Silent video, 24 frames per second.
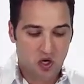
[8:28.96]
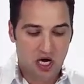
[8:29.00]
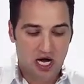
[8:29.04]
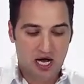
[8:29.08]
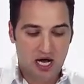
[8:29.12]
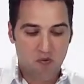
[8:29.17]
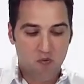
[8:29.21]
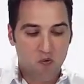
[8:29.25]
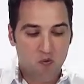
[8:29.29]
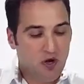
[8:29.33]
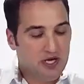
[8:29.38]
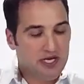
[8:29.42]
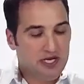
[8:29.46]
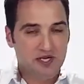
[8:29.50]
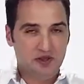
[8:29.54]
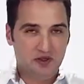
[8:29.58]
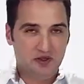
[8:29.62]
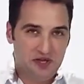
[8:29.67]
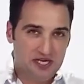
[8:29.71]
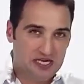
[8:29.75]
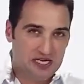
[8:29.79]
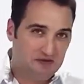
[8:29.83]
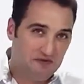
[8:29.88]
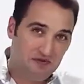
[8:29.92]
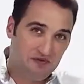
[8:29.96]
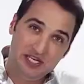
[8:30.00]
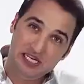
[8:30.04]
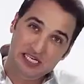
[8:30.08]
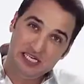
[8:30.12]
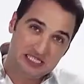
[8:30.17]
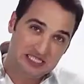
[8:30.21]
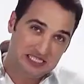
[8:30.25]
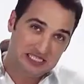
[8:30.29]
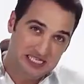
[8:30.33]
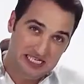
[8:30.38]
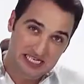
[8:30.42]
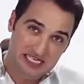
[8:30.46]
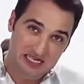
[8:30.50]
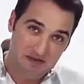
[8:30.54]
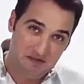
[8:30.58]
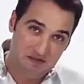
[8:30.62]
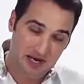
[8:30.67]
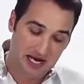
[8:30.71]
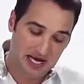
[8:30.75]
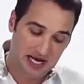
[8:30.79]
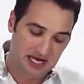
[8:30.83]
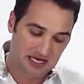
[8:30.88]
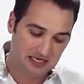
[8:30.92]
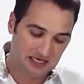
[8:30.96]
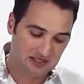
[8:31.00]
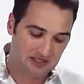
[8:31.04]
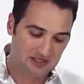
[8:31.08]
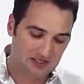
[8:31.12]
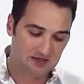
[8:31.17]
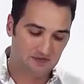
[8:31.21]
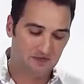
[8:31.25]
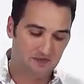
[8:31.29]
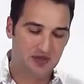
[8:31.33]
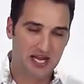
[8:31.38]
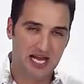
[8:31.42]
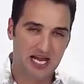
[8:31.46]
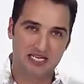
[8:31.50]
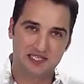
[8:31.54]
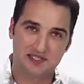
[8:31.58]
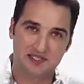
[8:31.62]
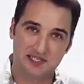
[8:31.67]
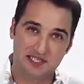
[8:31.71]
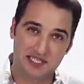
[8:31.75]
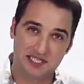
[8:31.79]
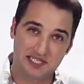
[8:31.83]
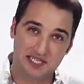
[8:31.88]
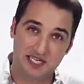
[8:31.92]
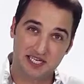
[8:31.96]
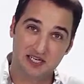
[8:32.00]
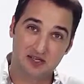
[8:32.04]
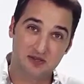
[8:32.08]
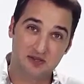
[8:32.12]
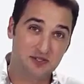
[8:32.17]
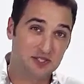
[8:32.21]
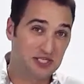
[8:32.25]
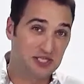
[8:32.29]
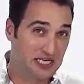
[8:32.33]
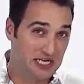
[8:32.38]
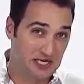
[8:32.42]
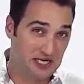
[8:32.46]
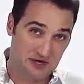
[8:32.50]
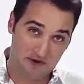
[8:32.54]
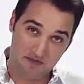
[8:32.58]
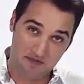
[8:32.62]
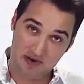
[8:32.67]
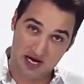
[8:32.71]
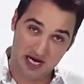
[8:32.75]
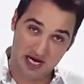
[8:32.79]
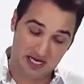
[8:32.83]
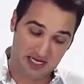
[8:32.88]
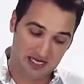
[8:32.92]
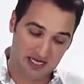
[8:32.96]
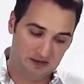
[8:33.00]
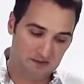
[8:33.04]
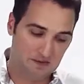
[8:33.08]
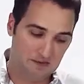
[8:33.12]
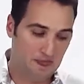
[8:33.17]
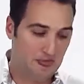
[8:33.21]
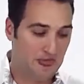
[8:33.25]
I want you to think of these tea bags as the cells in your body.